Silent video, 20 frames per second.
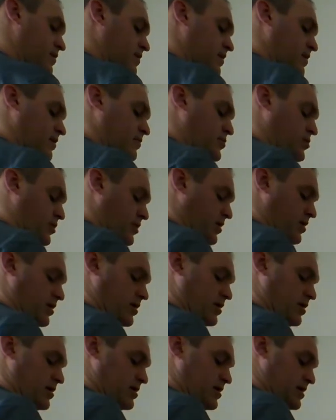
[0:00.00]
I'm sure.
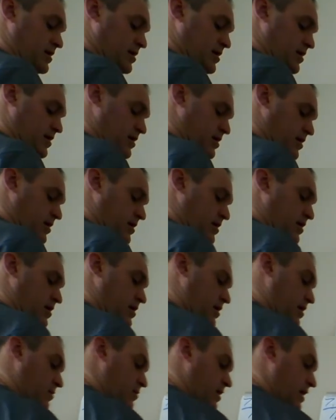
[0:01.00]

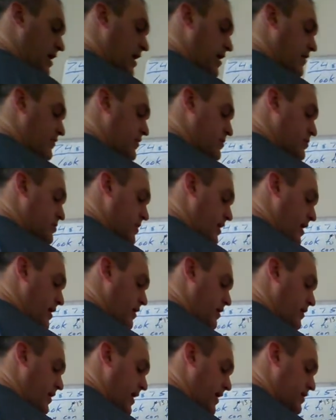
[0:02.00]
And we have this triangle
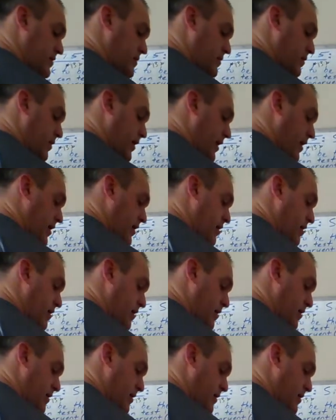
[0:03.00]
next to it
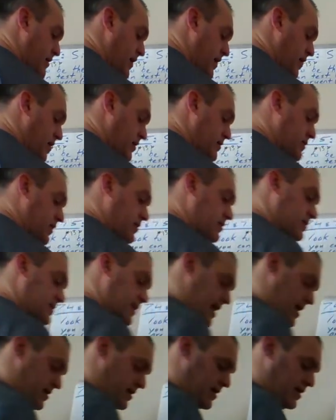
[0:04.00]
that looks
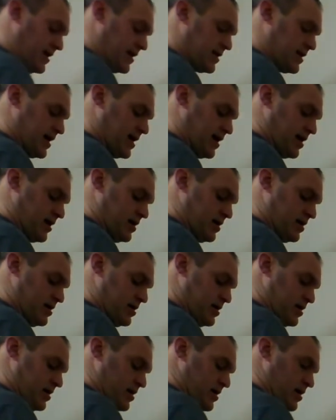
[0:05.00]
exactly like that.
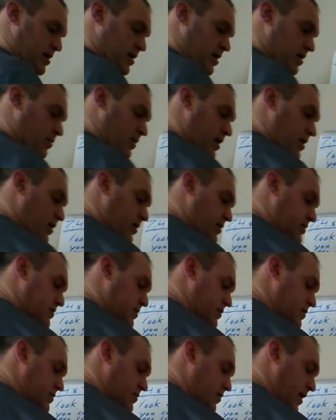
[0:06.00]
And we know this
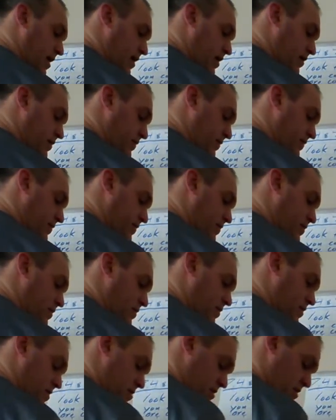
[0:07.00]
is 12,
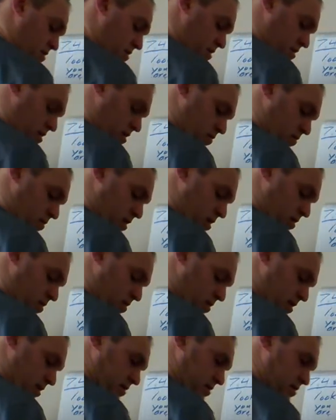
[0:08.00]
and we know
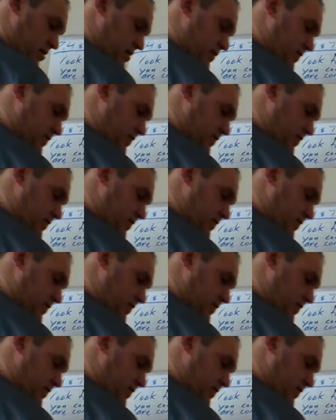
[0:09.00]
this is